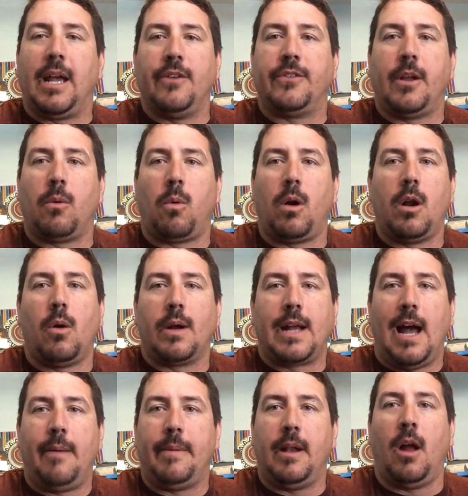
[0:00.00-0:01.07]
Because there were no
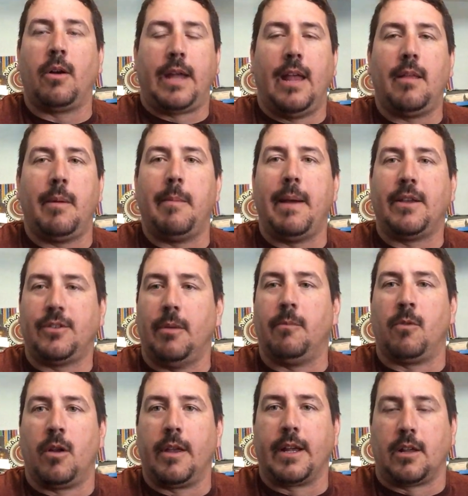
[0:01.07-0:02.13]
Okay, let me make
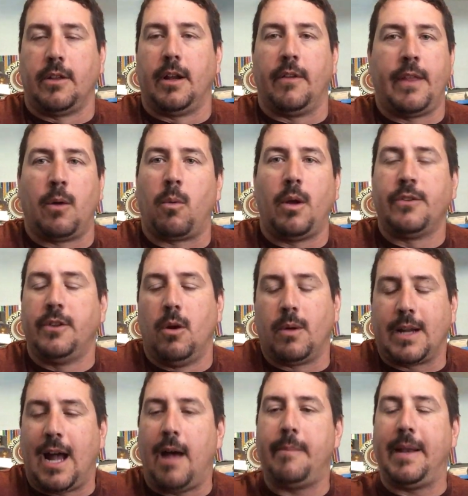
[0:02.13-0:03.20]
something really clear. There was
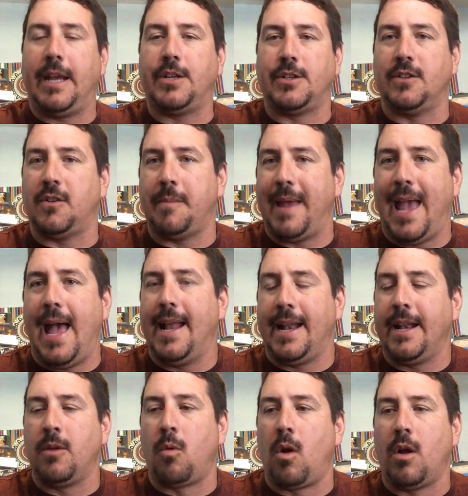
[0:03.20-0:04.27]
no accommodations to be
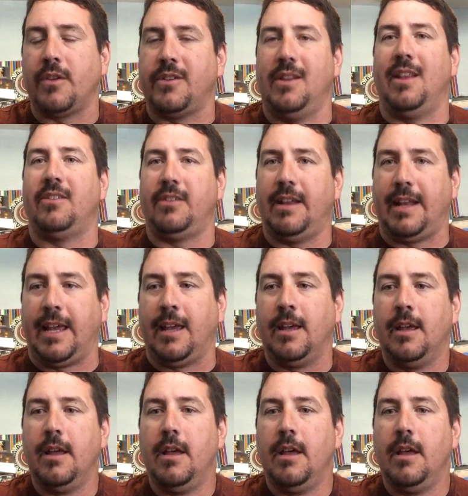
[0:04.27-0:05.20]
had anywhere else in the city.